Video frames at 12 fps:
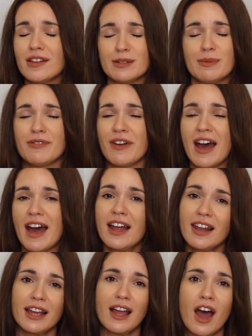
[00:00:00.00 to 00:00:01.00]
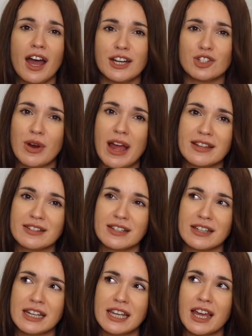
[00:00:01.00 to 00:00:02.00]
to be fair, like, I
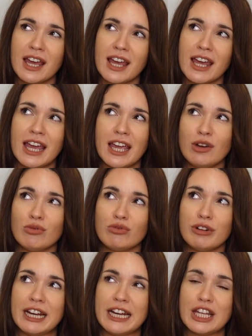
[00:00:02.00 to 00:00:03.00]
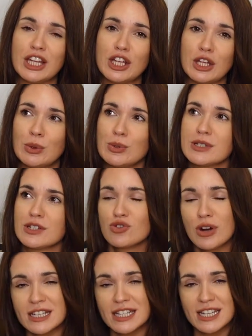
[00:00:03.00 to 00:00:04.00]
dressed Nia in really cute
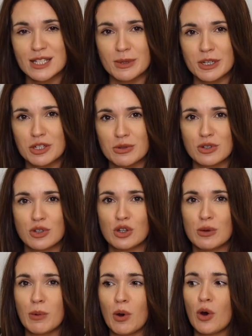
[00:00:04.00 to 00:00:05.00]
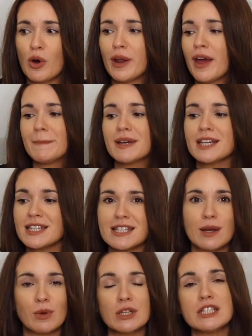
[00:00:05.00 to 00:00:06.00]
dresses when she was a newborn because
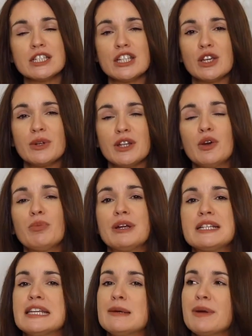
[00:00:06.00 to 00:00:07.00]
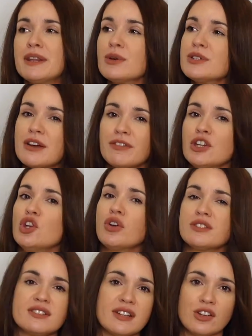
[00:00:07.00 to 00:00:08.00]
I wanted to, and they were pretty, but they were definitely
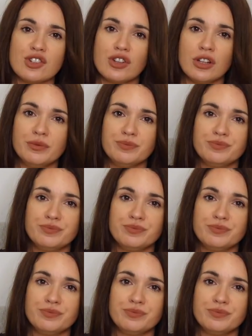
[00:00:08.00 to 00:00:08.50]
not essential.